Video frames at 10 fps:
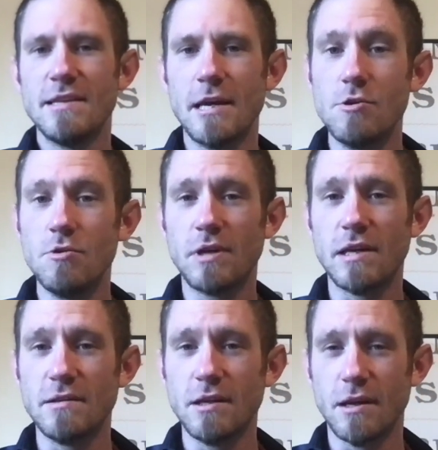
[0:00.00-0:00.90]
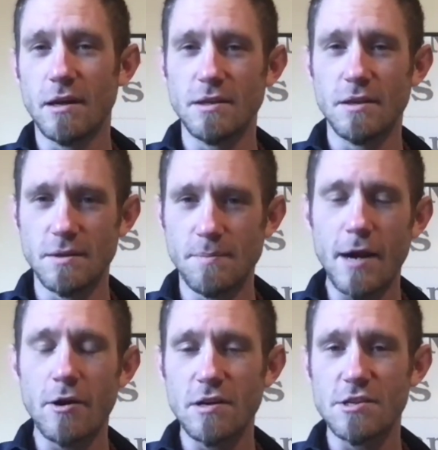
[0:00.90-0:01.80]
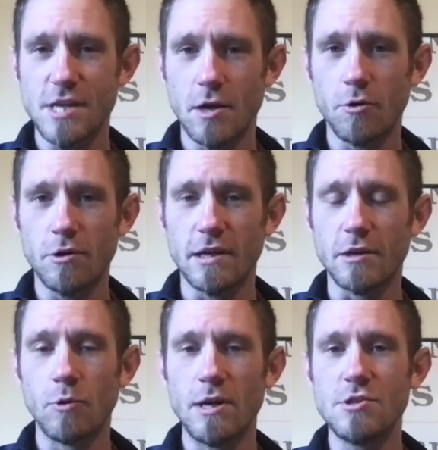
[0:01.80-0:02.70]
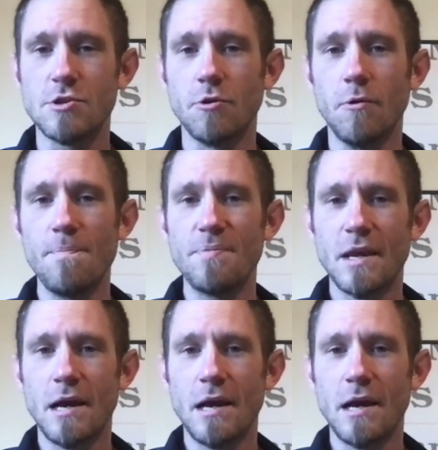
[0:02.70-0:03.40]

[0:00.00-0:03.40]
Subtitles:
that you can, the buyer and the seller can agree to.